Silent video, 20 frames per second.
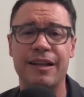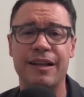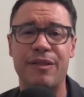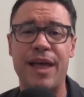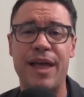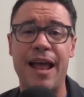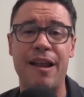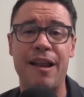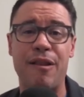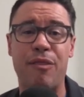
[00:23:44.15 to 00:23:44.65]

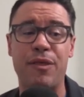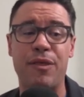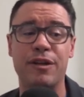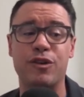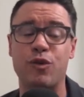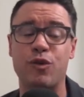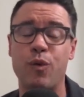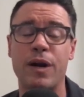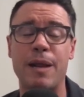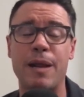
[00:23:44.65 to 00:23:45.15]
that
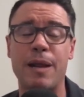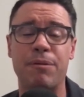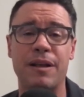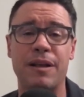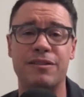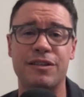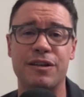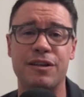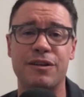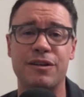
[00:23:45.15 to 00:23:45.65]
the 20
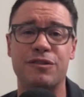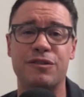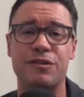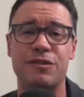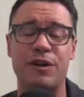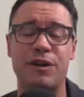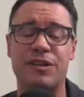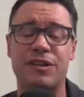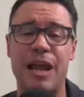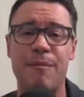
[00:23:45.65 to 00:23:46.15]
plus years of
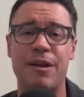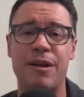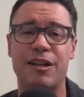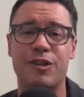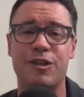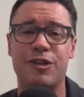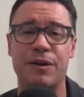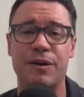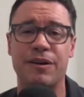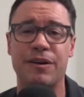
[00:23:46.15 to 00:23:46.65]
entertainment
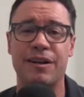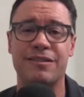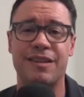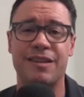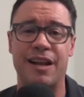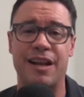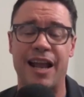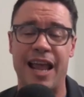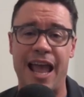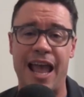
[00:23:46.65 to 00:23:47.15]
experience
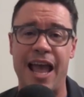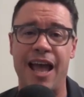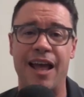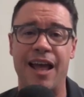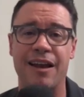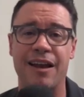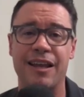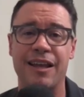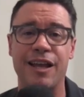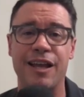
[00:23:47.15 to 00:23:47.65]
that I had